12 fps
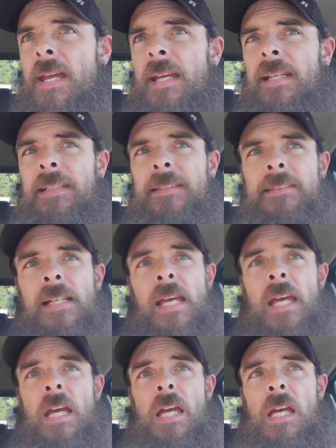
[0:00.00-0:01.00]
And
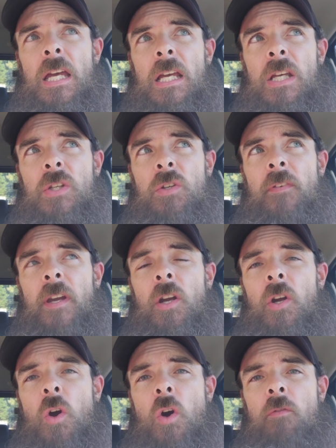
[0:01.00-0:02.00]
you
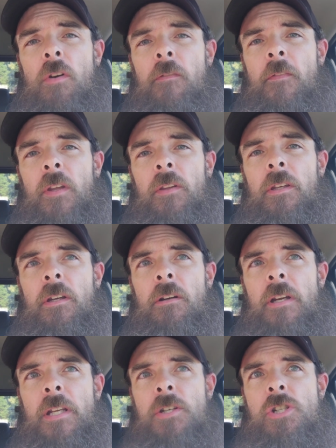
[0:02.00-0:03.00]
figure overfilling
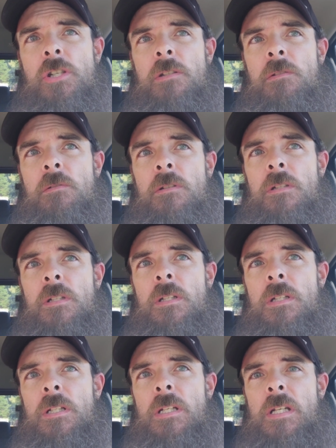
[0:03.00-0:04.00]
your engine,
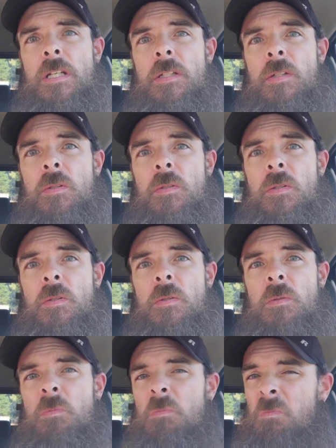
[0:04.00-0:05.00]
it
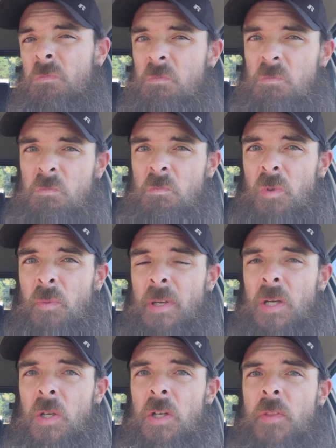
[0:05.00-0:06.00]
would
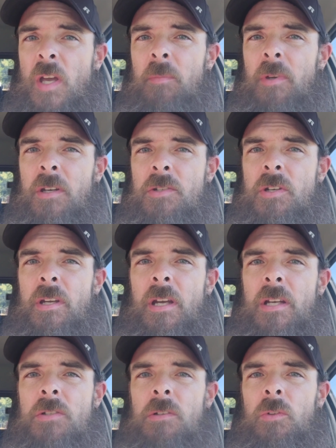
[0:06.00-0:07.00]
be a good thing because you get
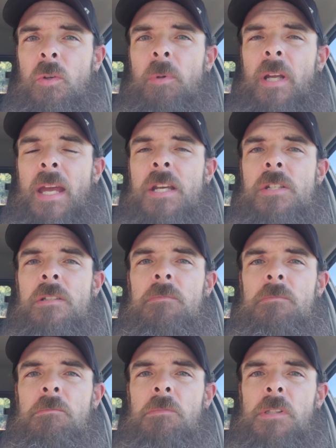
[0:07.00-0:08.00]
extra lubrication.
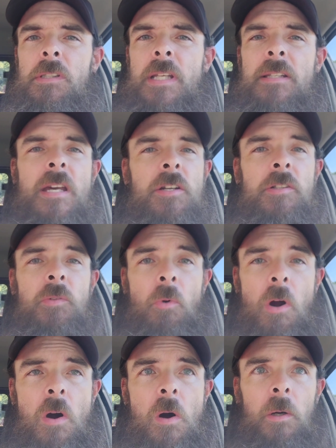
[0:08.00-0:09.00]
Well, that's actually
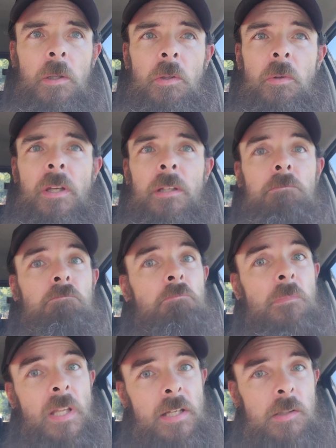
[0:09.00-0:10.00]
wrong. You get
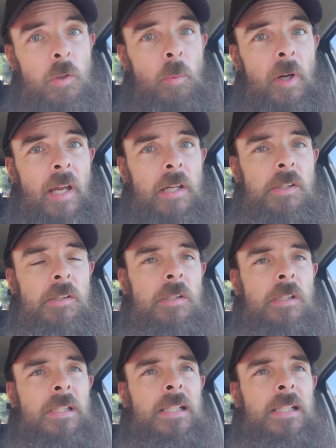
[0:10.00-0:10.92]
less lubrication.